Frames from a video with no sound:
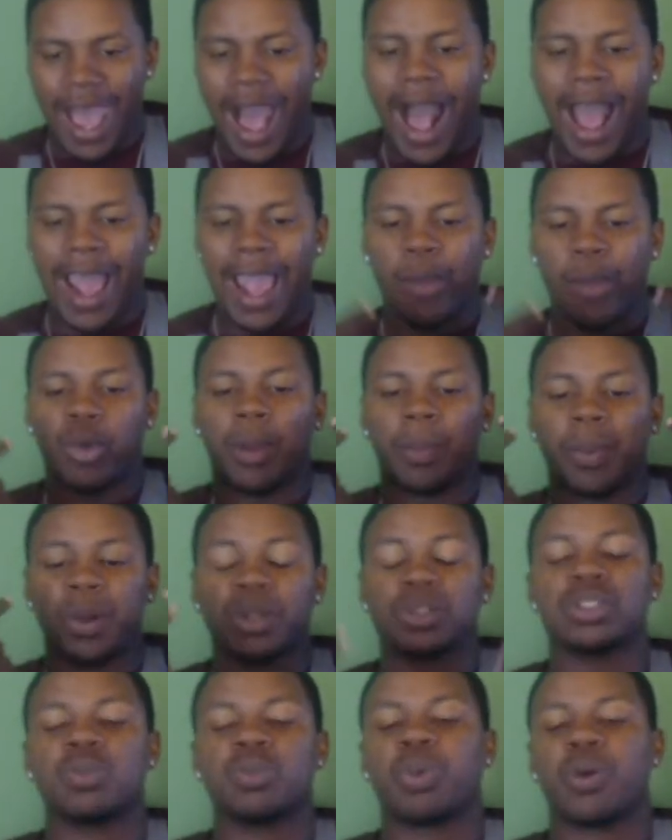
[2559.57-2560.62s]
I hate when a
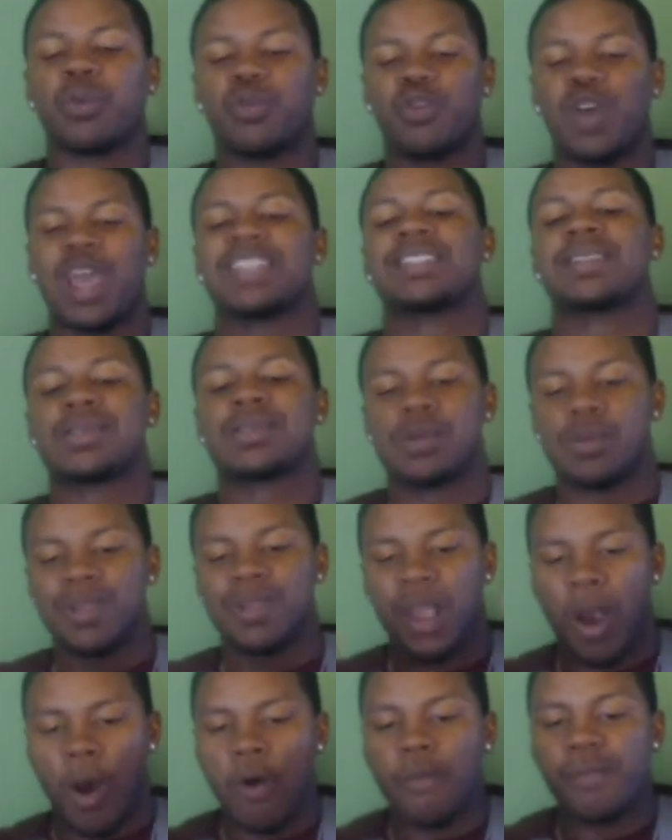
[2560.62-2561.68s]
person professes to
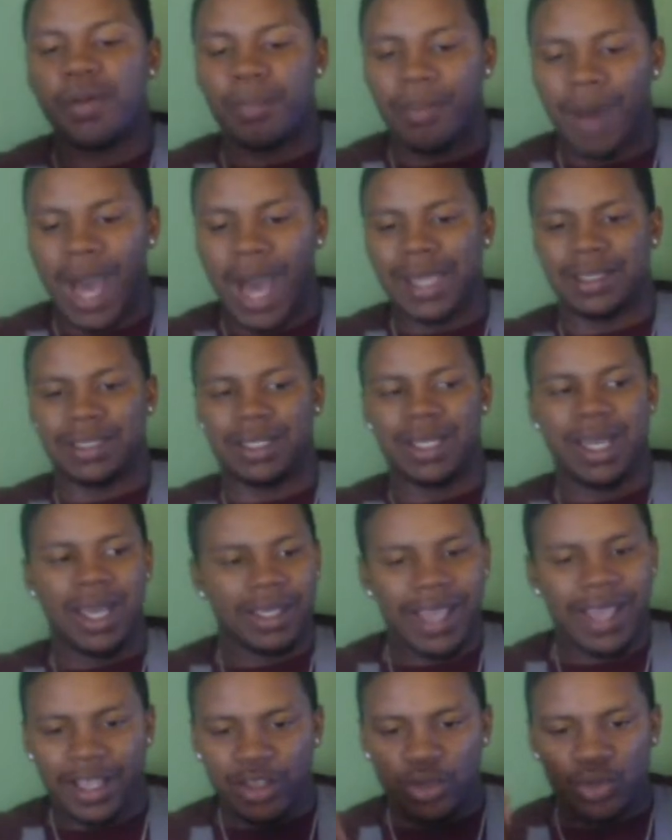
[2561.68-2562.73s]
be open-minded,
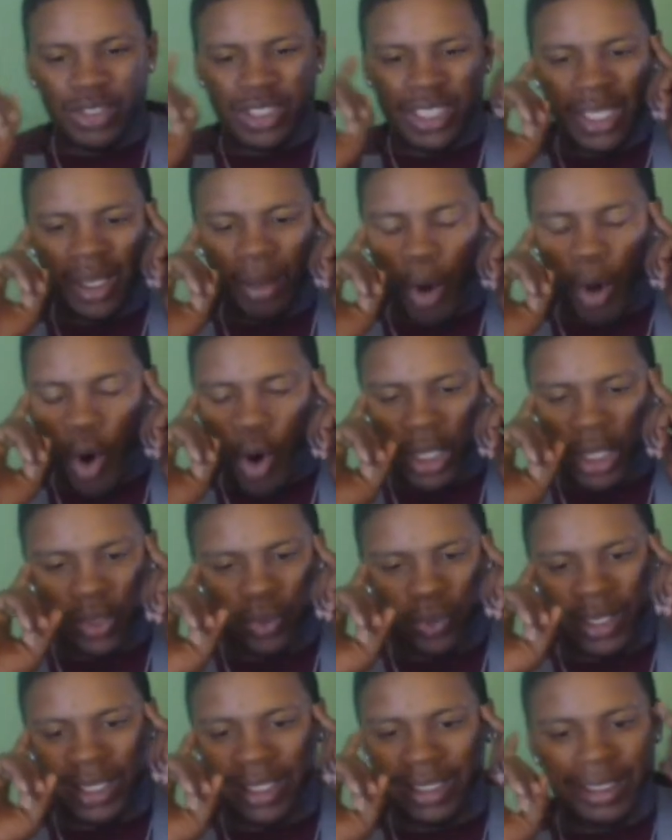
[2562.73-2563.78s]
yet you see him
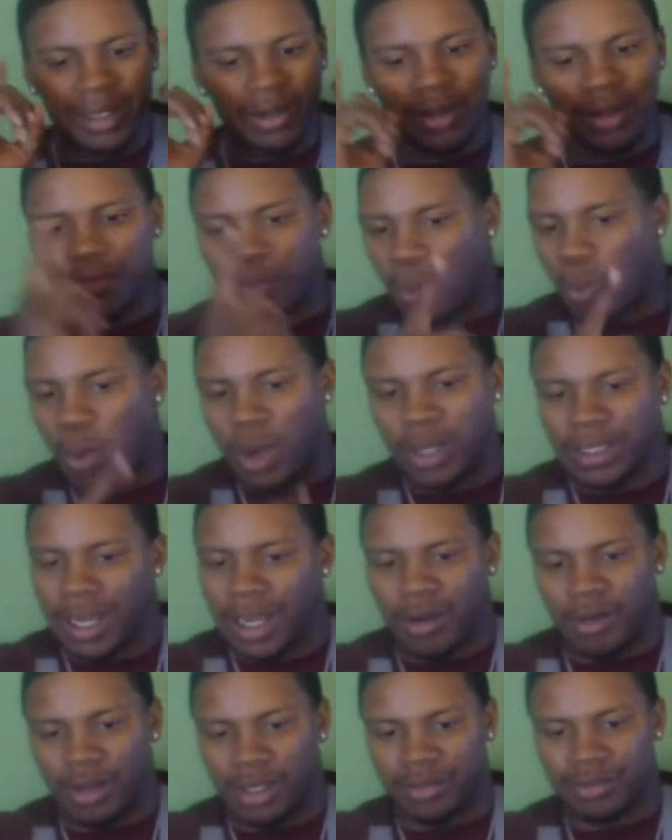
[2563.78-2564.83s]
arguing clearly from one
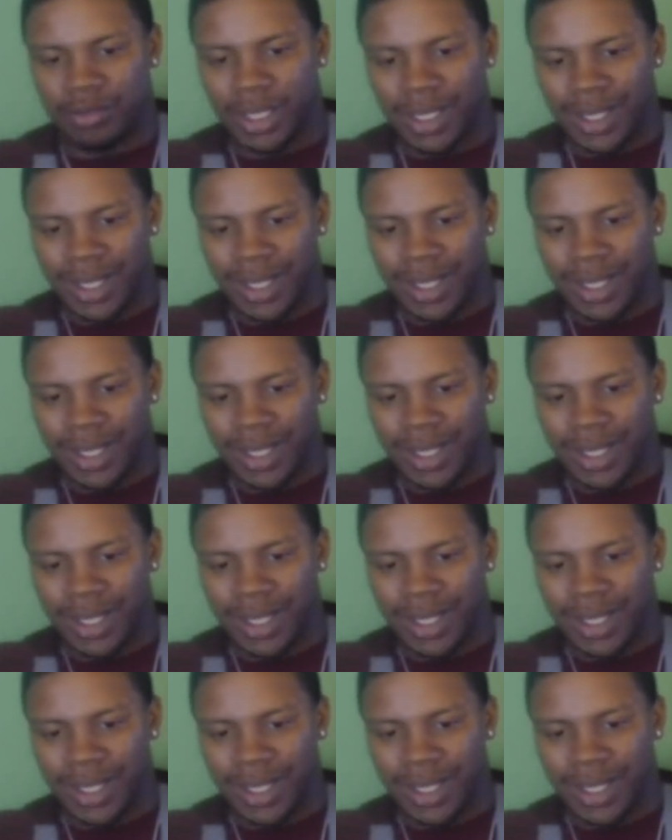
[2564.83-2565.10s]
narrative.